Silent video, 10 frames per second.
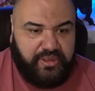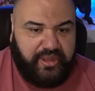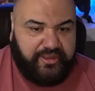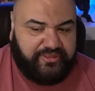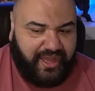
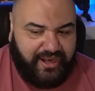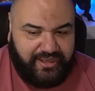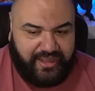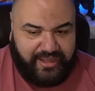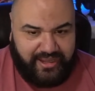it's kind of
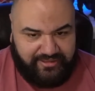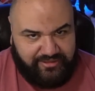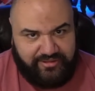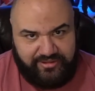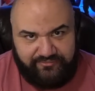like
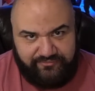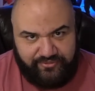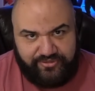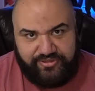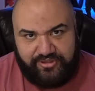Godzilla
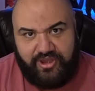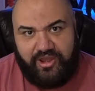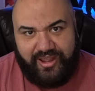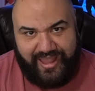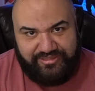versus
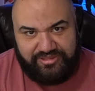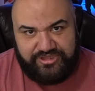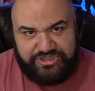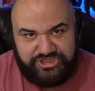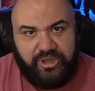Kong has the
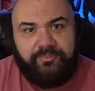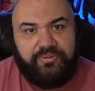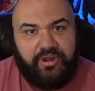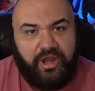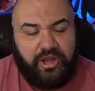jump
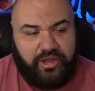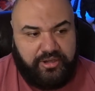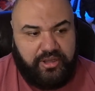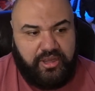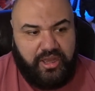
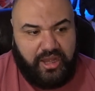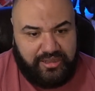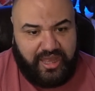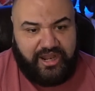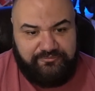on a
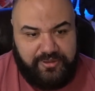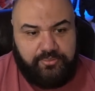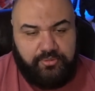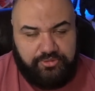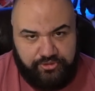lot of
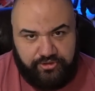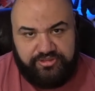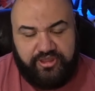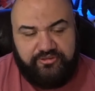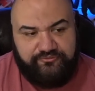people
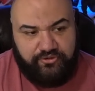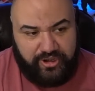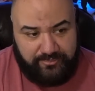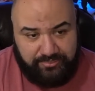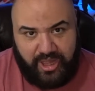thirsting for
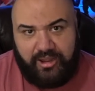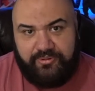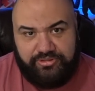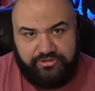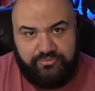a
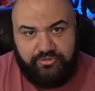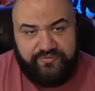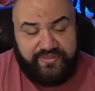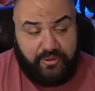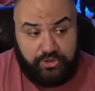blockbuster
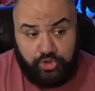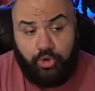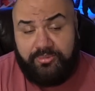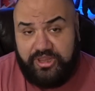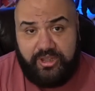movie that would
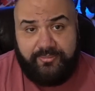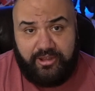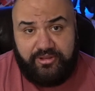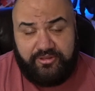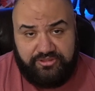normally come
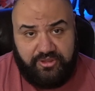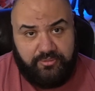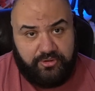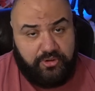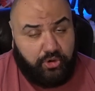out in the
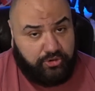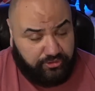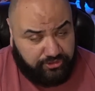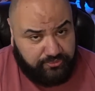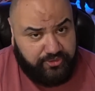summer or
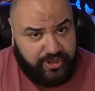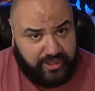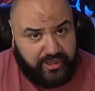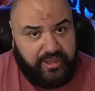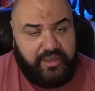the spring,